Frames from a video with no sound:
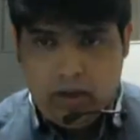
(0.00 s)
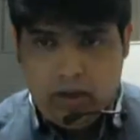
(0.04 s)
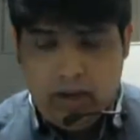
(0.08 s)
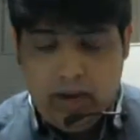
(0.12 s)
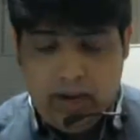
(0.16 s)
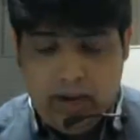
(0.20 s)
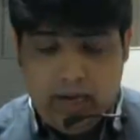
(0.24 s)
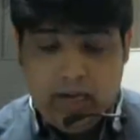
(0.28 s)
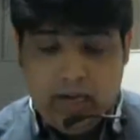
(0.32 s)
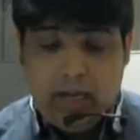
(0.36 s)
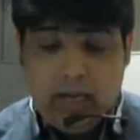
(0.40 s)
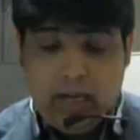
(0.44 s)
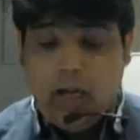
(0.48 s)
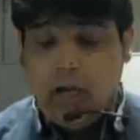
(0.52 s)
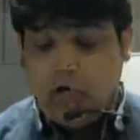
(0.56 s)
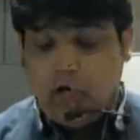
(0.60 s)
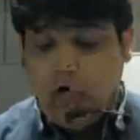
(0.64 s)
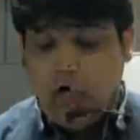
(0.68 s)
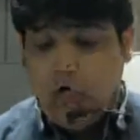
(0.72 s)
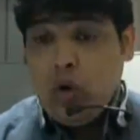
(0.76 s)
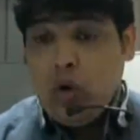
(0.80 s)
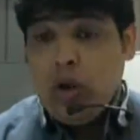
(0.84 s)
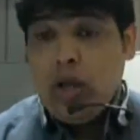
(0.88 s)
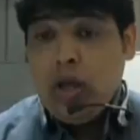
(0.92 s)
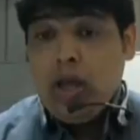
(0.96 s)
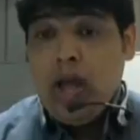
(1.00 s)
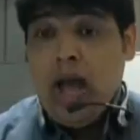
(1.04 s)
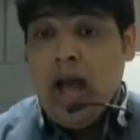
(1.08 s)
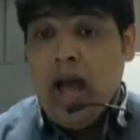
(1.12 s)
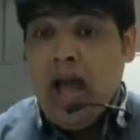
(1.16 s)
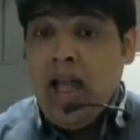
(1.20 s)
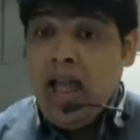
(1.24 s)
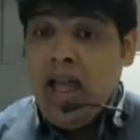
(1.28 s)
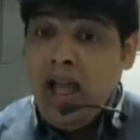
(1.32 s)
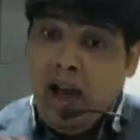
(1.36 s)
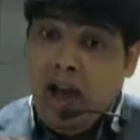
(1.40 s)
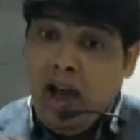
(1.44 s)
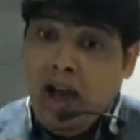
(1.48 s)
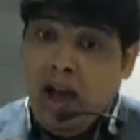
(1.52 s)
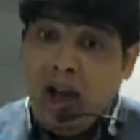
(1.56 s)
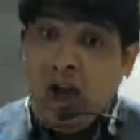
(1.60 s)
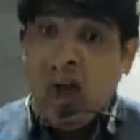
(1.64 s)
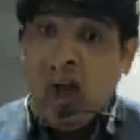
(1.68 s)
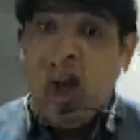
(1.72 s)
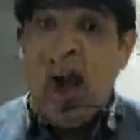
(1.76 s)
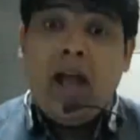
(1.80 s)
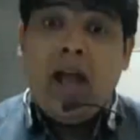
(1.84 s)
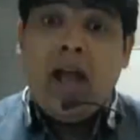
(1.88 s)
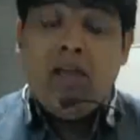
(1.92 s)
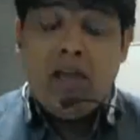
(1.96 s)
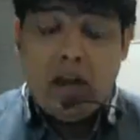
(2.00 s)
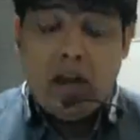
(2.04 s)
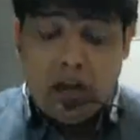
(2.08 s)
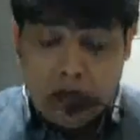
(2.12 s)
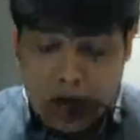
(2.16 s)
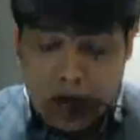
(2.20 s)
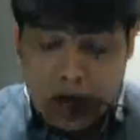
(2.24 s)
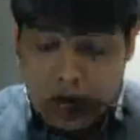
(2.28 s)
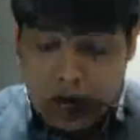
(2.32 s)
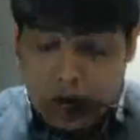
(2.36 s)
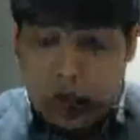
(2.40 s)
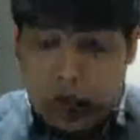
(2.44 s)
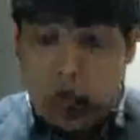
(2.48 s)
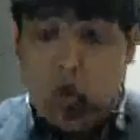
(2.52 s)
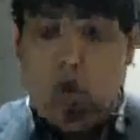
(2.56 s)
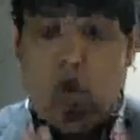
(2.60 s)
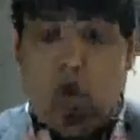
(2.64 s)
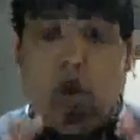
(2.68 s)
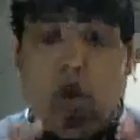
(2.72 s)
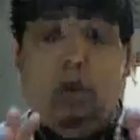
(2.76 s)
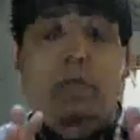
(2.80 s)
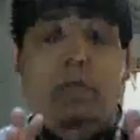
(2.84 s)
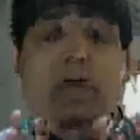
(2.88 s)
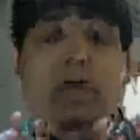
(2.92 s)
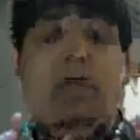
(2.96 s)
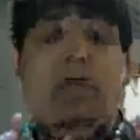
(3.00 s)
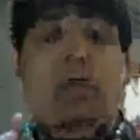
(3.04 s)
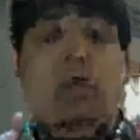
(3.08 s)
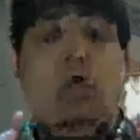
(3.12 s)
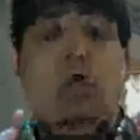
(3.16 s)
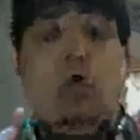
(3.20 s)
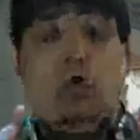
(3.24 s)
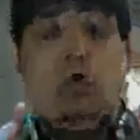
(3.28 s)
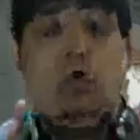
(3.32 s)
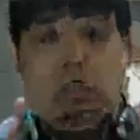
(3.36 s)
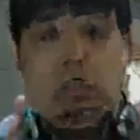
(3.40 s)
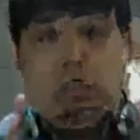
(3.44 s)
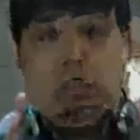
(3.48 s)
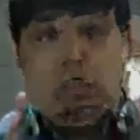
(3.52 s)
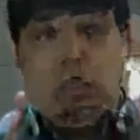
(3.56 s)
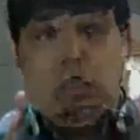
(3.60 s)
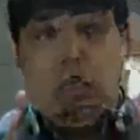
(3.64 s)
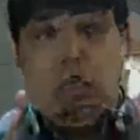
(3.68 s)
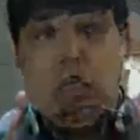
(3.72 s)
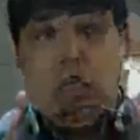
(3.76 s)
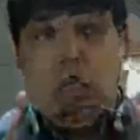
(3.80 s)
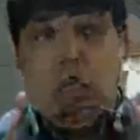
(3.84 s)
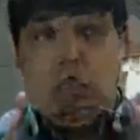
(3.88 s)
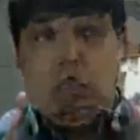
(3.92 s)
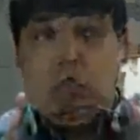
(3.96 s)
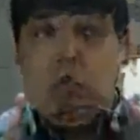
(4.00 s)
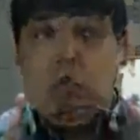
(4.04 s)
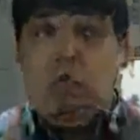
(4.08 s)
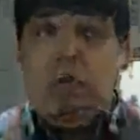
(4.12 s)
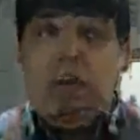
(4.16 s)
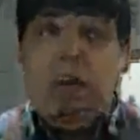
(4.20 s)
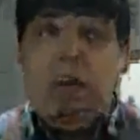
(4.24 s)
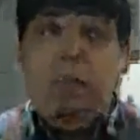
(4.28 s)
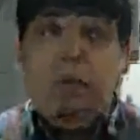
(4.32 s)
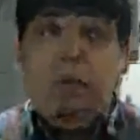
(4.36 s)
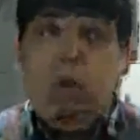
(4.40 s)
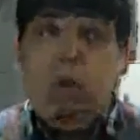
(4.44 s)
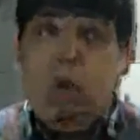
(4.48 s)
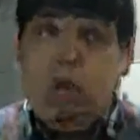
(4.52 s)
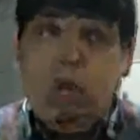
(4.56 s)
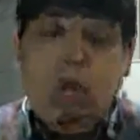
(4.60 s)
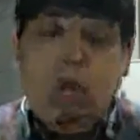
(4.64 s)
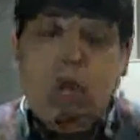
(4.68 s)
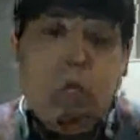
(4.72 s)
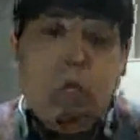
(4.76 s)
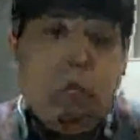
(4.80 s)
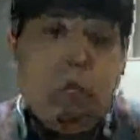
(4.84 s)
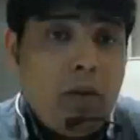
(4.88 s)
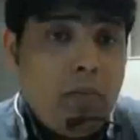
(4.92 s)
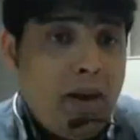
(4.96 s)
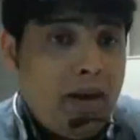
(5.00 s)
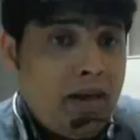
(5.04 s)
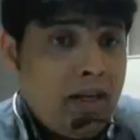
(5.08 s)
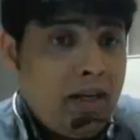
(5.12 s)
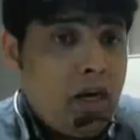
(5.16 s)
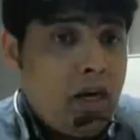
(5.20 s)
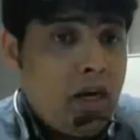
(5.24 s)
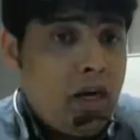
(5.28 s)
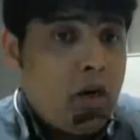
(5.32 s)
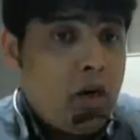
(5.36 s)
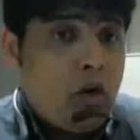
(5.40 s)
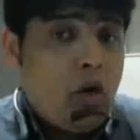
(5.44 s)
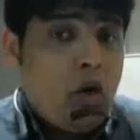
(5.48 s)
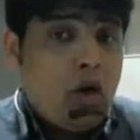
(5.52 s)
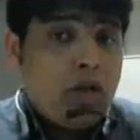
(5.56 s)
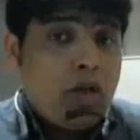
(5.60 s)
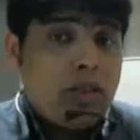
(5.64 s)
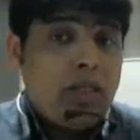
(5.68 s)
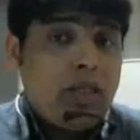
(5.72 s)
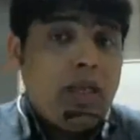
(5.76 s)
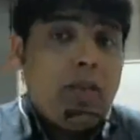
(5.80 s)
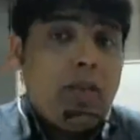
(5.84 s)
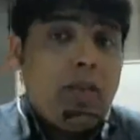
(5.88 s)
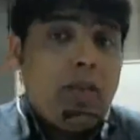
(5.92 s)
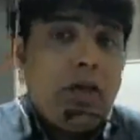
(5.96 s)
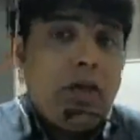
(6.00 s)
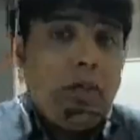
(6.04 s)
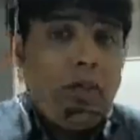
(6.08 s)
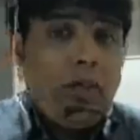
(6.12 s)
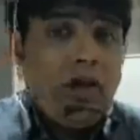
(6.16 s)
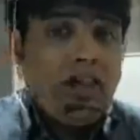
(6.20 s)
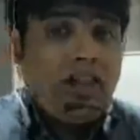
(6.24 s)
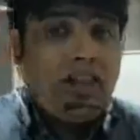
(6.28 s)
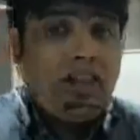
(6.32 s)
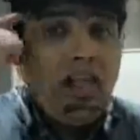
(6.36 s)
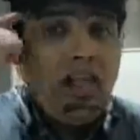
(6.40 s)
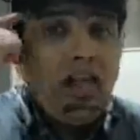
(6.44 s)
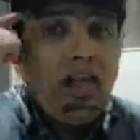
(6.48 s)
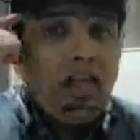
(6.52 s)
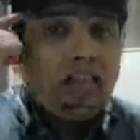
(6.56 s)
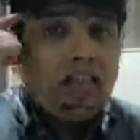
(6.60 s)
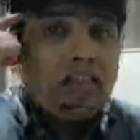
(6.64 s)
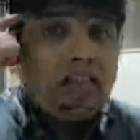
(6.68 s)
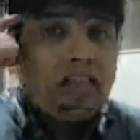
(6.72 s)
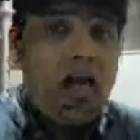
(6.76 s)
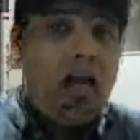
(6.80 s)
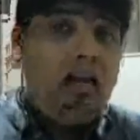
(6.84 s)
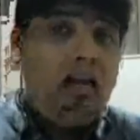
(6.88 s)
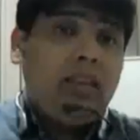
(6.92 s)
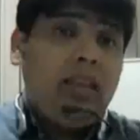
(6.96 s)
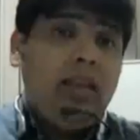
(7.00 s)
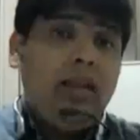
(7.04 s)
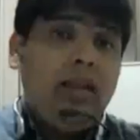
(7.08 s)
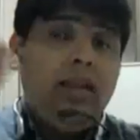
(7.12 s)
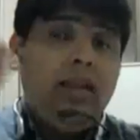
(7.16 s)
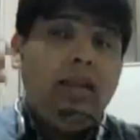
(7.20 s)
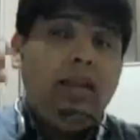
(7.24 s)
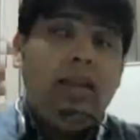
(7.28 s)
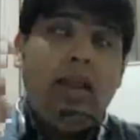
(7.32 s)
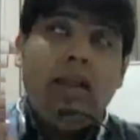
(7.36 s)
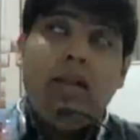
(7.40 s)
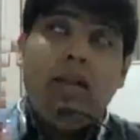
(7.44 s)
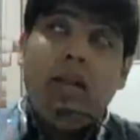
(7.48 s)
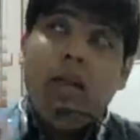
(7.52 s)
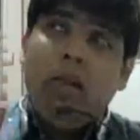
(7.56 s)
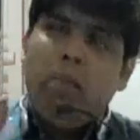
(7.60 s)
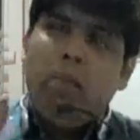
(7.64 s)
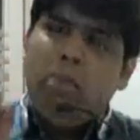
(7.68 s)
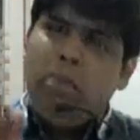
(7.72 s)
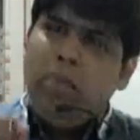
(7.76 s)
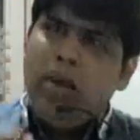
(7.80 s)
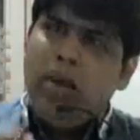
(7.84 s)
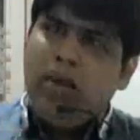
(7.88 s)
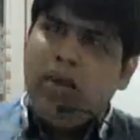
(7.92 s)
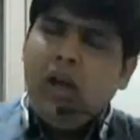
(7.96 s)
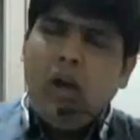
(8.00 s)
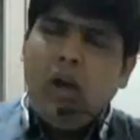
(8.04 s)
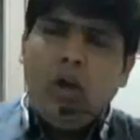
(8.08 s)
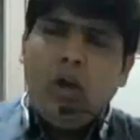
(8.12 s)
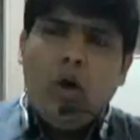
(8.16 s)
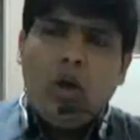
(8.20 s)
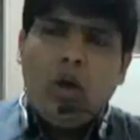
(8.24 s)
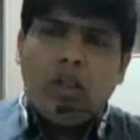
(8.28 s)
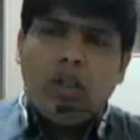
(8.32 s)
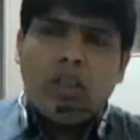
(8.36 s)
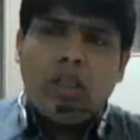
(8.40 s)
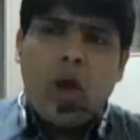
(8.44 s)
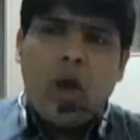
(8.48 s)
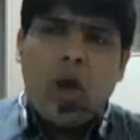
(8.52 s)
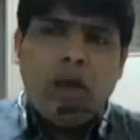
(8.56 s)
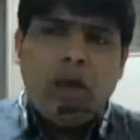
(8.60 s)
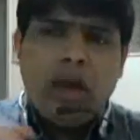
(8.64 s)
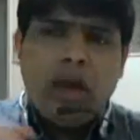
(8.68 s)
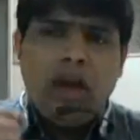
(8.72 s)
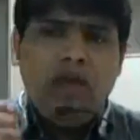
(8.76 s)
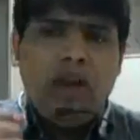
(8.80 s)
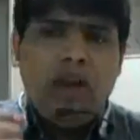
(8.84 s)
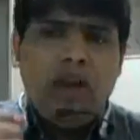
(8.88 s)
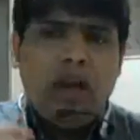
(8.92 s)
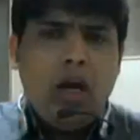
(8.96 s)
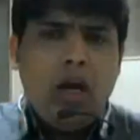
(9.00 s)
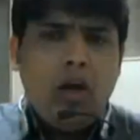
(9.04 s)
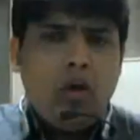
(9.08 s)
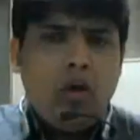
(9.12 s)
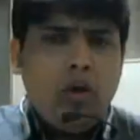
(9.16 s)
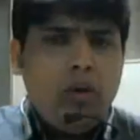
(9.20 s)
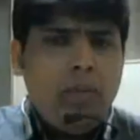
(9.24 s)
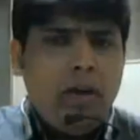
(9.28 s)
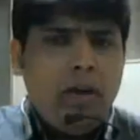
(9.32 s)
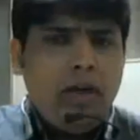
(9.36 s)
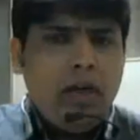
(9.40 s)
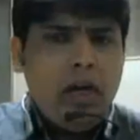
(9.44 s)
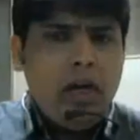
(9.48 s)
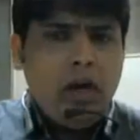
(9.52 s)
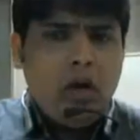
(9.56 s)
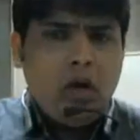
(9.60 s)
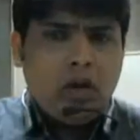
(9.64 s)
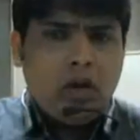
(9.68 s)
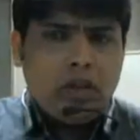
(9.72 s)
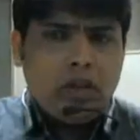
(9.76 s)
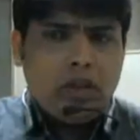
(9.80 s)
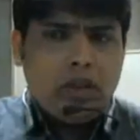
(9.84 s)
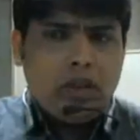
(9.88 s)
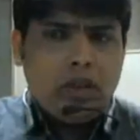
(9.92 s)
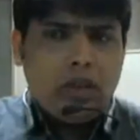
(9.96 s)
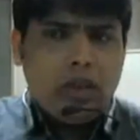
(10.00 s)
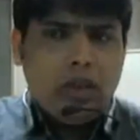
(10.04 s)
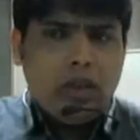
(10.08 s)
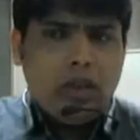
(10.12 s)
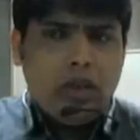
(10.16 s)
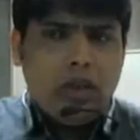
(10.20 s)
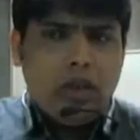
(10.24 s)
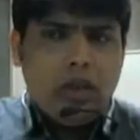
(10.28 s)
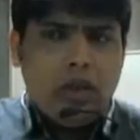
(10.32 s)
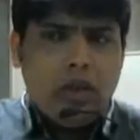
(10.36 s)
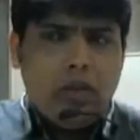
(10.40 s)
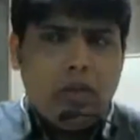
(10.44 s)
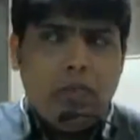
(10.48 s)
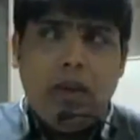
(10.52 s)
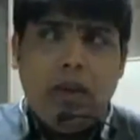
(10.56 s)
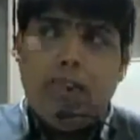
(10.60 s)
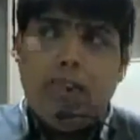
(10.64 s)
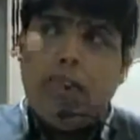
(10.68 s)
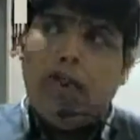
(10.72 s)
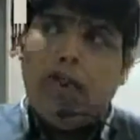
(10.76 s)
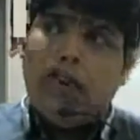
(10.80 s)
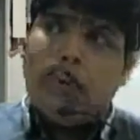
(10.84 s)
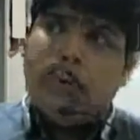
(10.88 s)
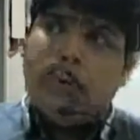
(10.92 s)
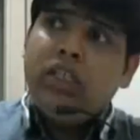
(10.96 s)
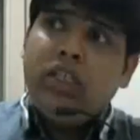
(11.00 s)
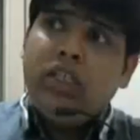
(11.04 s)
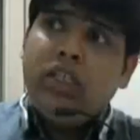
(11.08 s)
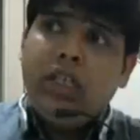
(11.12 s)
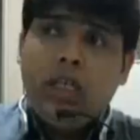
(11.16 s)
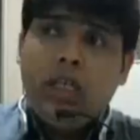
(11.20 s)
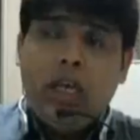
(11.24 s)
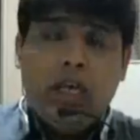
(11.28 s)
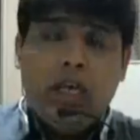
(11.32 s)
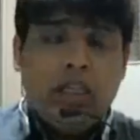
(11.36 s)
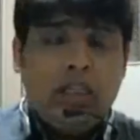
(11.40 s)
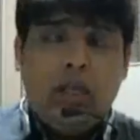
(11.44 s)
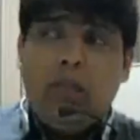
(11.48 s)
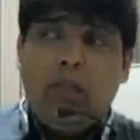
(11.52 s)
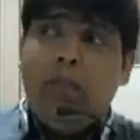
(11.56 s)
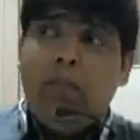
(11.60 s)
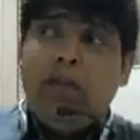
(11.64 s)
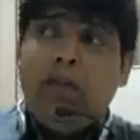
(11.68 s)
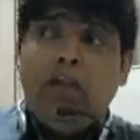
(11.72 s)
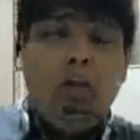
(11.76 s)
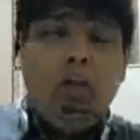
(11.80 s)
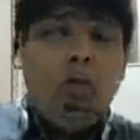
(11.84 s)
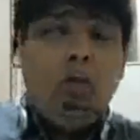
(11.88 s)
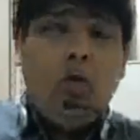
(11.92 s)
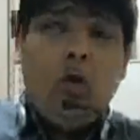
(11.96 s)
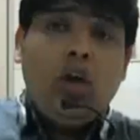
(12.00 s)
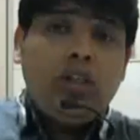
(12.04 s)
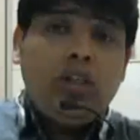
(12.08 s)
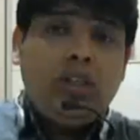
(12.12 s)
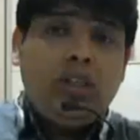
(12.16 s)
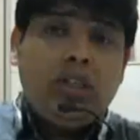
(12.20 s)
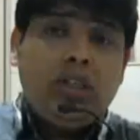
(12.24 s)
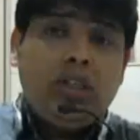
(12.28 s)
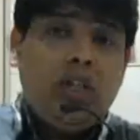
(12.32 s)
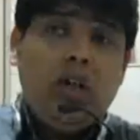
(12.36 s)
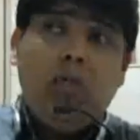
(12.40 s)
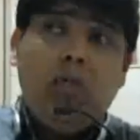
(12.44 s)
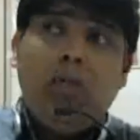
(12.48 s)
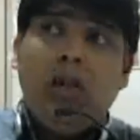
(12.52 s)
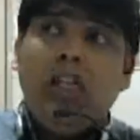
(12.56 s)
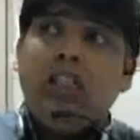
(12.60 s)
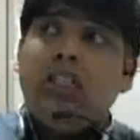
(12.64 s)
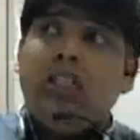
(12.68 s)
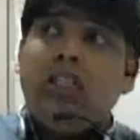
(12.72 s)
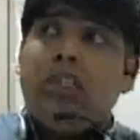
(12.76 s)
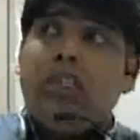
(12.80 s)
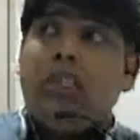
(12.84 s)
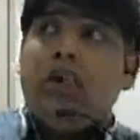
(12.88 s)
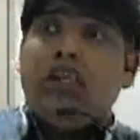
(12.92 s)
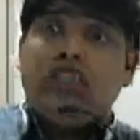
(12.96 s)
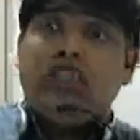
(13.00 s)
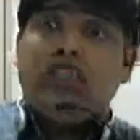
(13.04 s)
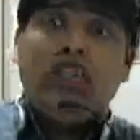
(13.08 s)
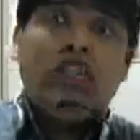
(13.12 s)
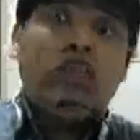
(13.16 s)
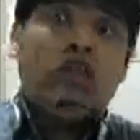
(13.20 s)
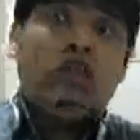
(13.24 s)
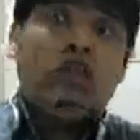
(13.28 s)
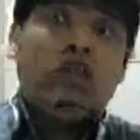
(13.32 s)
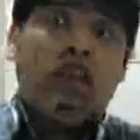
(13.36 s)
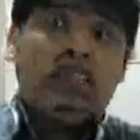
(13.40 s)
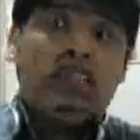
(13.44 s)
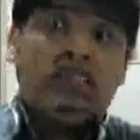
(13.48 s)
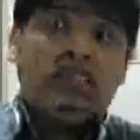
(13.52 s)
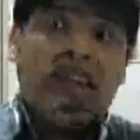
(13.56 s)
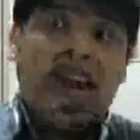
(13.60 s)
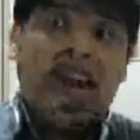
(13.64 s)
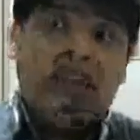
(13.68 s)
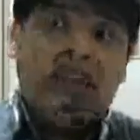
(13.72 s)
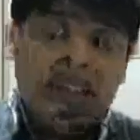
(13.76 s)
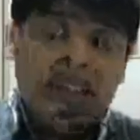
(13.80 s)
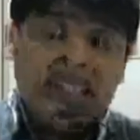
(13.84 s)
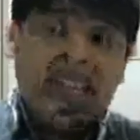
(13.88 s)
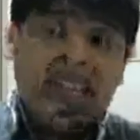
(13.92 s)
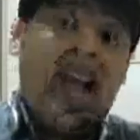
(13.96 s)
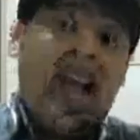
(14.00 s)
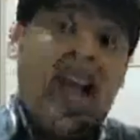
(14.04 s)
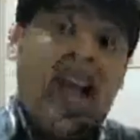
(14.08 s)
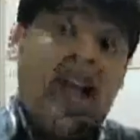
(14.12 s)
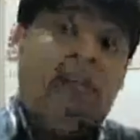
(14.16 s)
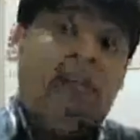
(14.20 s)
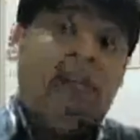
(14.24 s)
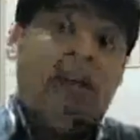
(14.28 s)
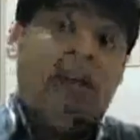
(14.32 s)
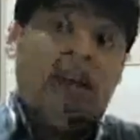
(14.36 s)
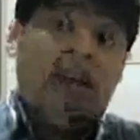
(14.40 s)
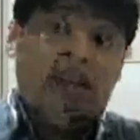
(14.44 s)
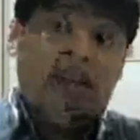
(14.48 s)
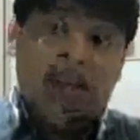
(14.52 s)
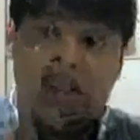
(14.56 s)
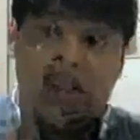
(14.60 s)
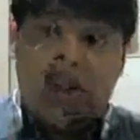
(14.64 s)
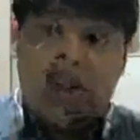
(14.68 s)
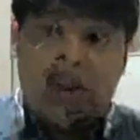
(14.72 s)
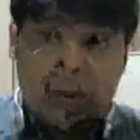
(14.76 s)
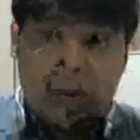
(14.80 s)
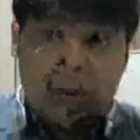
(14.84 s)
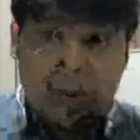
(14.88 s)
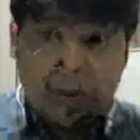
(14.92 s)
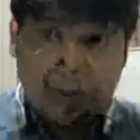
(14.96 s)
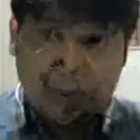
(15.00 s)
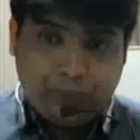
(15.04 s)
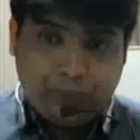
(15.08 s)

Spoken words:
Right? So I have to have a control on material cost. So when I'm talking about material cost, people start thinking that material cost, how can we control material cost? By purchasing. See, material cost doesn't mean the purchase cost at which I am purchasing.